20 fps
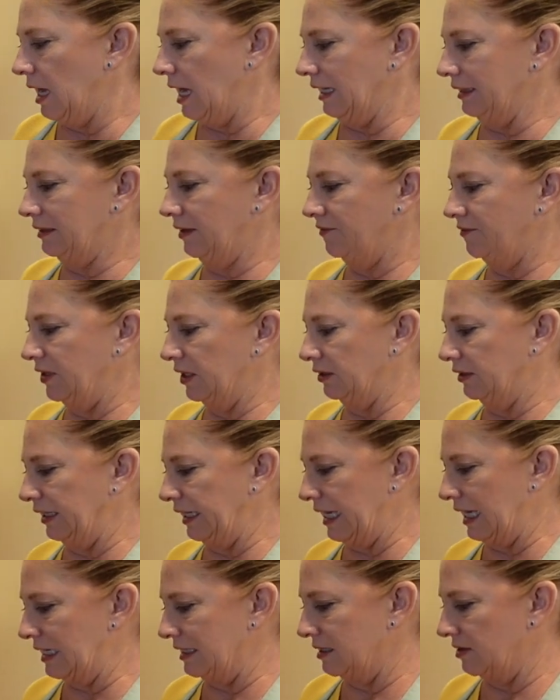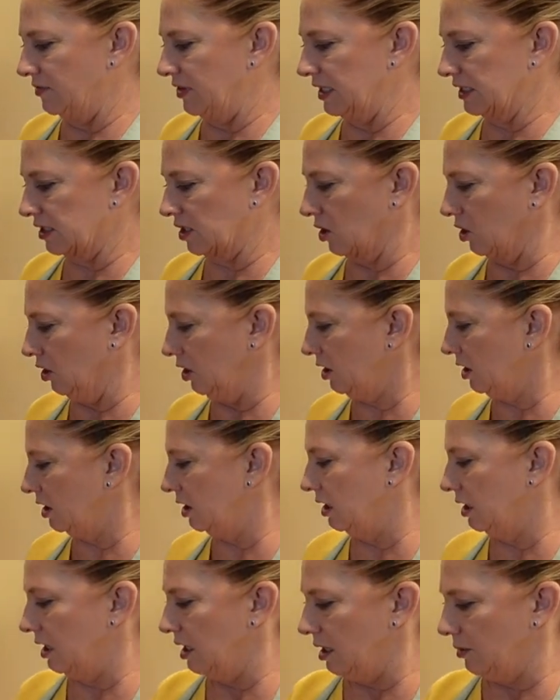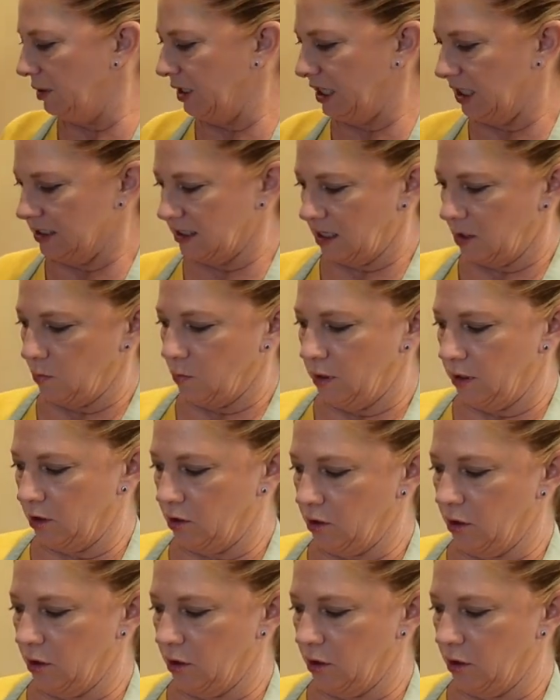at the very end of this cook because I want to